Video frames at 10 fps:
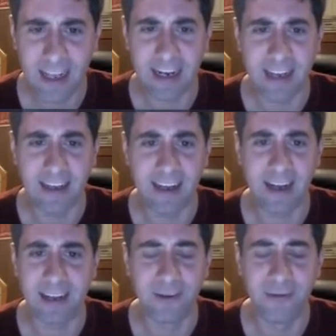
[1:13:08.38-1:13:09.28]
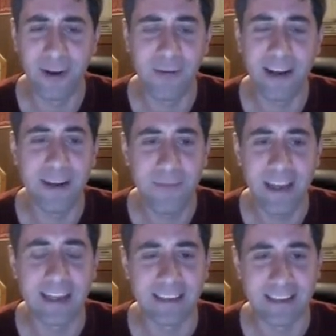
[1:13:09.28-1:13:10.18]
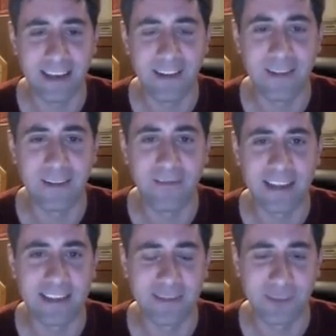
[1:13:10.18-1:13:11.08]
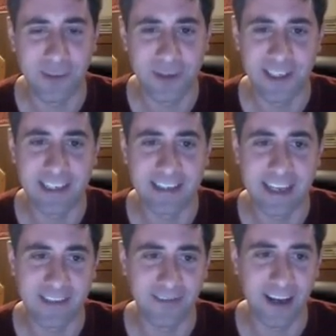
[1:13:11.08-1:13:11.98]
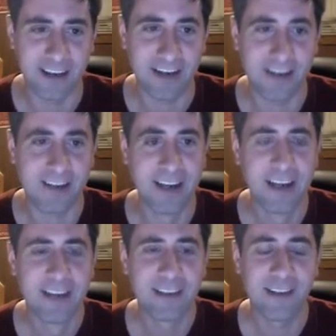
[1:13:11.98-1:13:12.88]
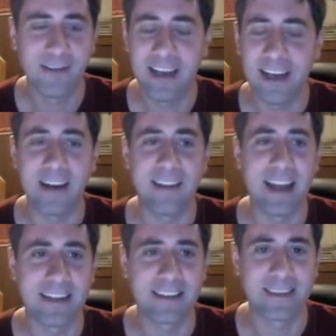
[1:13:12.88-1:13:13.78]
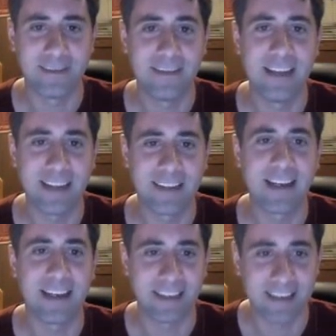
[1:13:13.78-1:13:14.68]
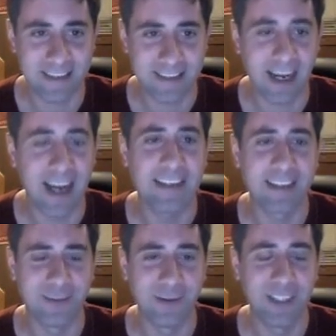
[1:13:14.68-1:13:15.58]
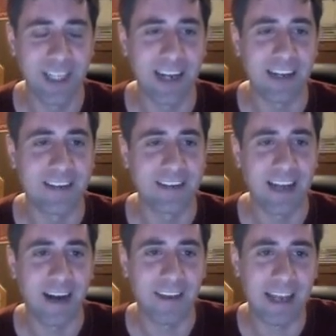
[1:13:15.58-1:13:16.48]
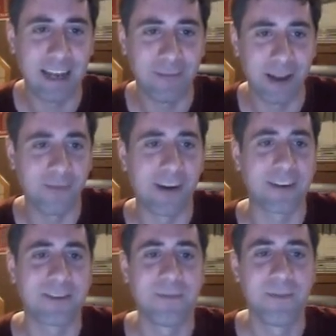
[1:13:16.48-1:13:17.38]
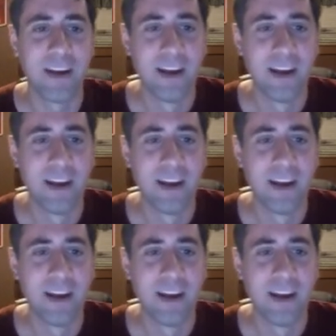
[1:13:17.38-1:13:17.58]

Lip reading: And I don't know what it means, other than the fact that split pushing is less effective. So yeah, that's a sizable change to how the gameplay works.